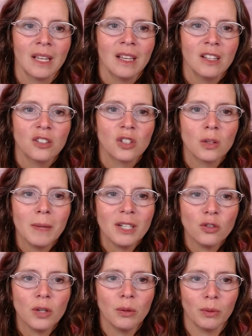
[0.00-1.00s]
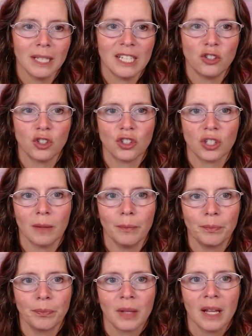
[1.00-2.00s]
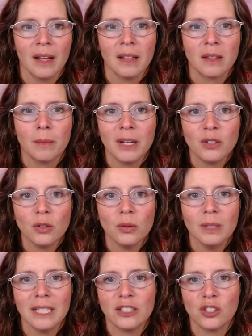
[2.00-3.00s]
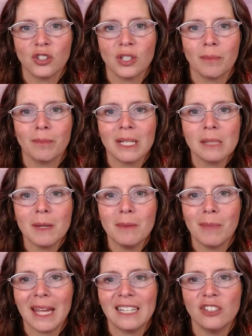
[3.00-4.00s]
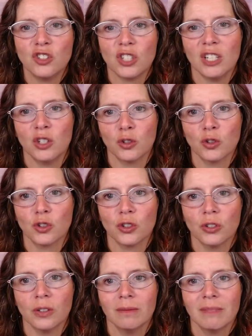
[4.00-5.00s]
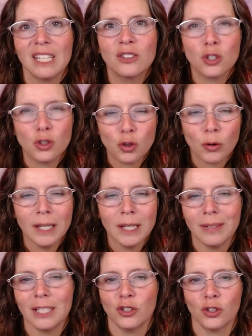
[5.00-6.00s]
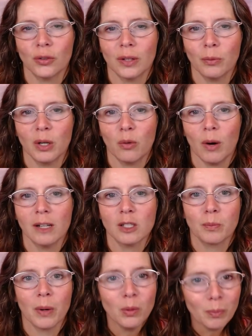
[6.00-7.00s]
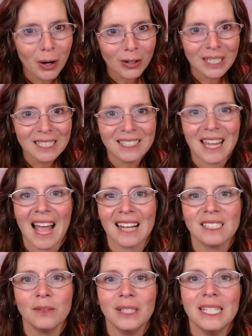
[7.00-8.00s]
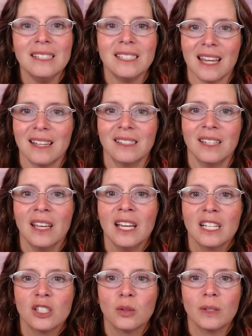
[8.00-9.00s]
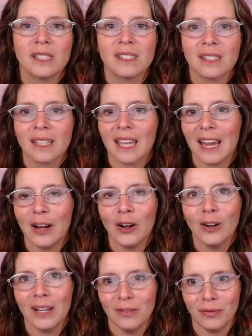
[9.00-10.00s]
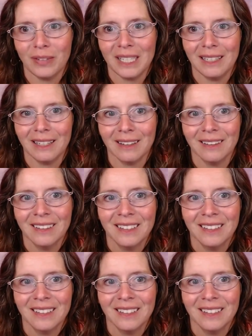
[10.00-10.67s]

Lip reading: So the mentoring relationship. The mentor relationship must be managed and nurtured. It's a joint venture that requires both parties to actively attend to its care and feeding.